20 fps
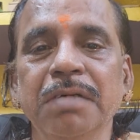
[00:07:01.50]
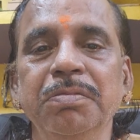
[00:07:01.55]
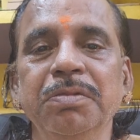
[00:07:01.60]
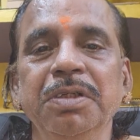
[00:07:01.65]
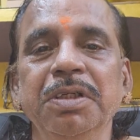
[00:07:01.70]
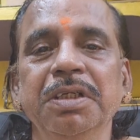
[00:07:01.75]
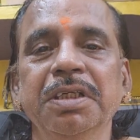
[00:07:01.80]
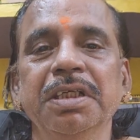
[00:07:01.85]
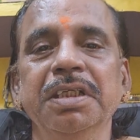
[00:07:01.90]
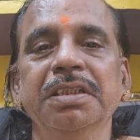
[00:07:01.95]

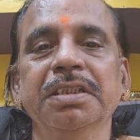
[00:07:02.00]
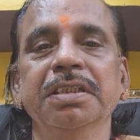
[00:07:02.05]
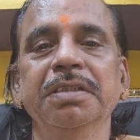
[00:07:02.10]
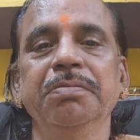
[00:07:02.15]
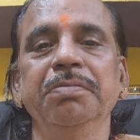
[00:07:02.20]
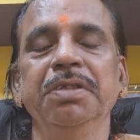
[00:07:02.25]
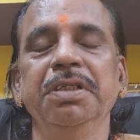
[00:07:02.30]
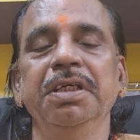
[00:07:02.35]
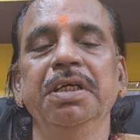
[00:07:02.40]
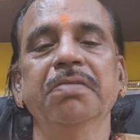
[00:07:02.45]

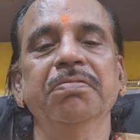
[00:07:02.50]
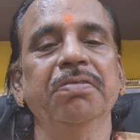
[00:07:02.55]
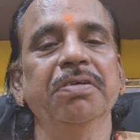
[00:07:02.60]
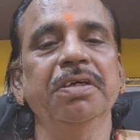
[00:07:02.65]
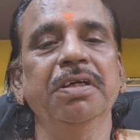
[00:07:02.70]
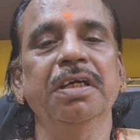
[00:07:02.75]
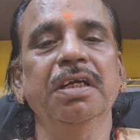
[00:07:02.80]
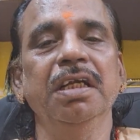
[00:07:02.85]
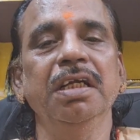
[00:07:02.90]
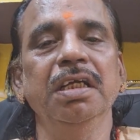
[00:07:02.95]
communication may
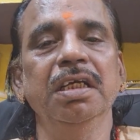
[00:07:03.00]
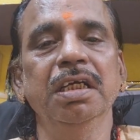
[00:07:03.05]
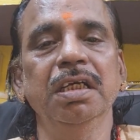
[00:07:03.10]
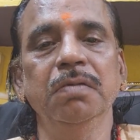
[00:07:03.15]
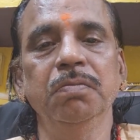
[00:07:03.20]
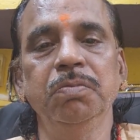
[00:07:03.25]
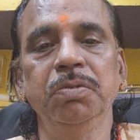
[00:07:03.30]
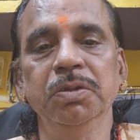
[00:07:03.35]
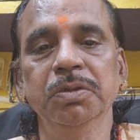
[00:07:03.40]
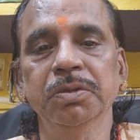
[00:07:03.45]
definitely
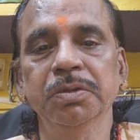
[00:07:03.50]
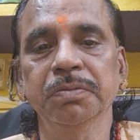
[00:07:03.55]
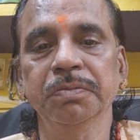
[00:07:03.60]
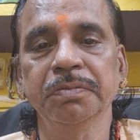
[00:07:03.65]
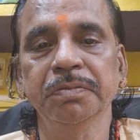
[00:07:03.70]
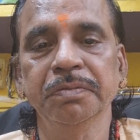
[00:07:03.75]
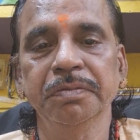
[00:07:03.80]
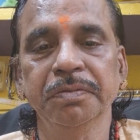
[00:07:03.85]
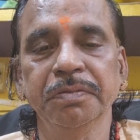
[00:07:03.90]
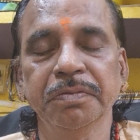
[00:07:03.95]
help you.
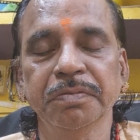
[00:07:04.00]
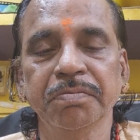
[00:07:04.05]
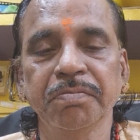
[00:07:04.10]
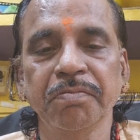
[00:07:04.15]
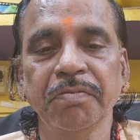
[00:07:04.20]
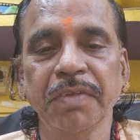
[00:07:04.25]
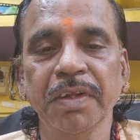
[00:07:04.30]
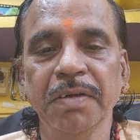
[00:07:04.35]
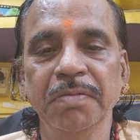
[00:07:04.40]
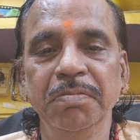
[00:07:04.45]

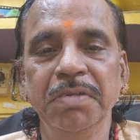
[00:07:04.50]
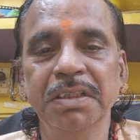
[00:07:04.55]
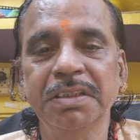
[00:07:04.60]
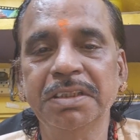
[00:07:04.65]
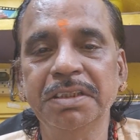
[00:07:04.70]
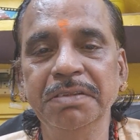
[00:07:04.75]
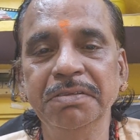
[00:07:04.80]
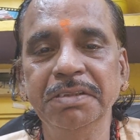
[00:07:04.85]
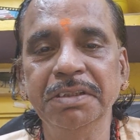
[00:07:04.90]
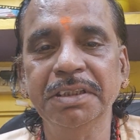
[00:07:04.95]

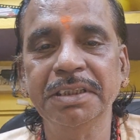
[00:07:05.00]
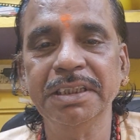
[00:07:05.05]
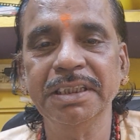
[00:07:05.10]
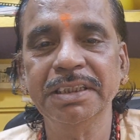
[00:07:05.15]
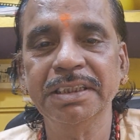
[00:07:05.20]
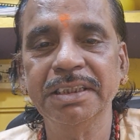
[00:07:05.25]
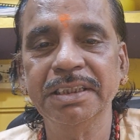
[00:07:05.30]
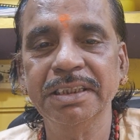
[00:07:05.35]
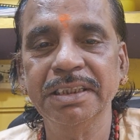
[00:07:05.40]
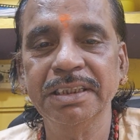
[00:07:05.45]
Best
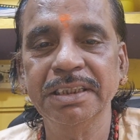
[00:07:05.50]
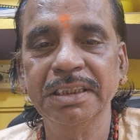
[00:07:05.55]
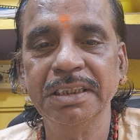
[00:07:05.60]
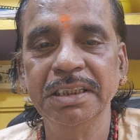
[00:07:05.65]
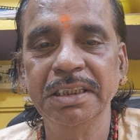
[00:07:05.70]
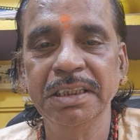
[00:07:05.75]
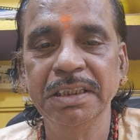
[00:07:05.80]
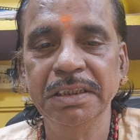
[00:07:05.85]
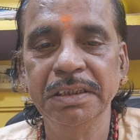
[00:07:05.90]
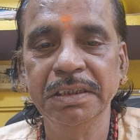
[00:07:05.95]
wishes.